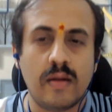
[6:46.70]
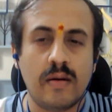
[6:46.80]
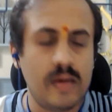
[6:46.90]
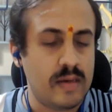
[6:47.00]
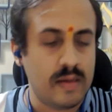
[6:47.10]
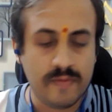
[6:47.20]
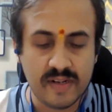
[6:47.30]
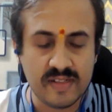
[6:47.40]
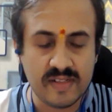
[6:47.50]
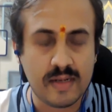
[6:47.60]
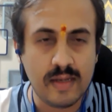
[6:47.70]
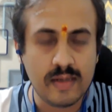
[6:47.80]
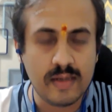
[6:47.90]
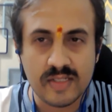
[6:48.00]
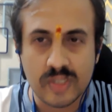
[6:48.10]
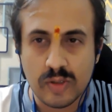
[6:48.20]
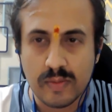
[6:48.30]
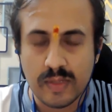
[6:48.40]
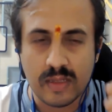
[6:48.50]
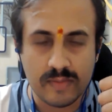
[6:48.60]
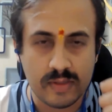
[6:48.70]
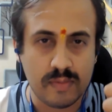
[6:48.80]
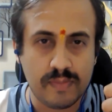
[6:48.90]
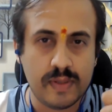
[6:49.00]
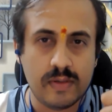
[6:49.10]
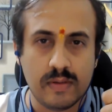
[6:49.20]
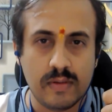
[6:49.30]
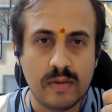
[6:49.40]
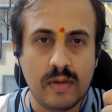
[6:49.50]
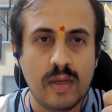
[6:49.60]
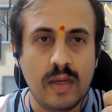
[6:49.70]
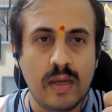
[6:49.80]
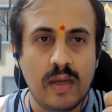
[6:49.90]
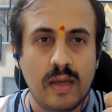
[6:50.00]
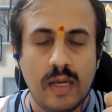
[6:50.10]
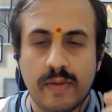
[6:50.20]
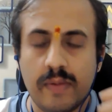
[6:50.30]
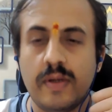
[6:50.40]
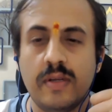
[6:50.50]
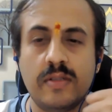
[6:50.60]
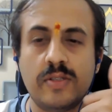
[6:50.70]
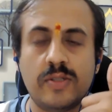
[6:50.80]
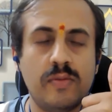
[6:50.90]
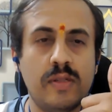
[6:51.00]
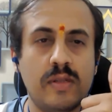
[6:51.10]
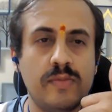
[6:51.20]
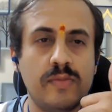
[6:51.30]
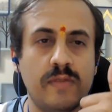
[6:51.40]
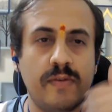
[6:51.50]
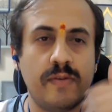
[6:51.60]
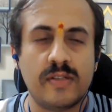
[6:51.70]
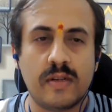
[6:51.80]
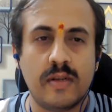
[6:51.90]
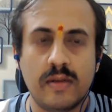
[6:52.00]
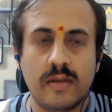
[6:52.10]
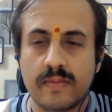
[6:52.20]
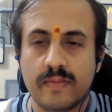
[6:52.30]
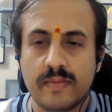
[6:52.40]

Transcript: Got it? If it is clear, just show me thumbs up. Everybody, just show me thumbs up if it is clear.